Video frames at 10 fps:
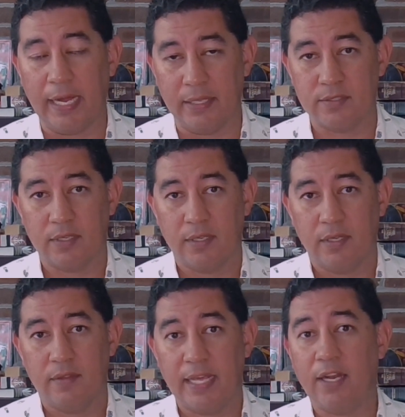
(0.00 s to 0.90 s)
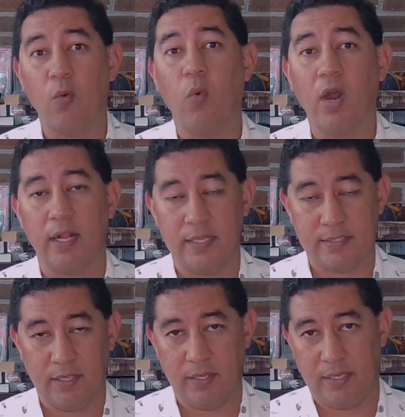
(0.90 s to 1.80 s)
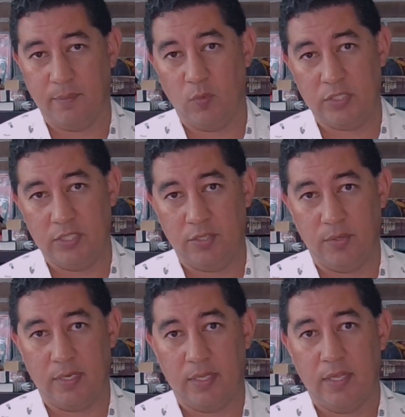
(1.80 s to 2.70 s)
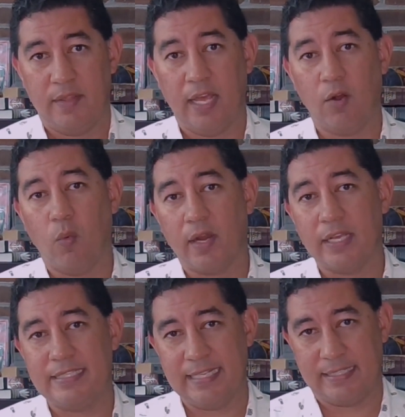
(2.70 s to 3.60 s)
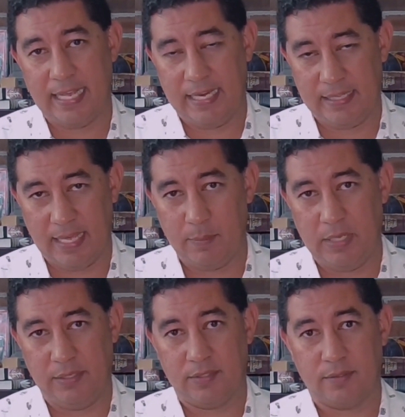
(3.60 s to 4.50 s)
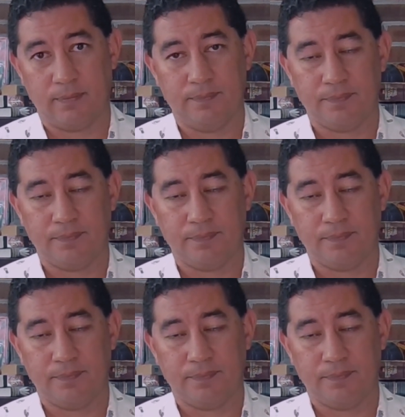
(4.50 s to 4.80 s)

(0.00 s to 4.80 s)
hands. They don't want us telling them when to do it. They don't want us dictating that piece.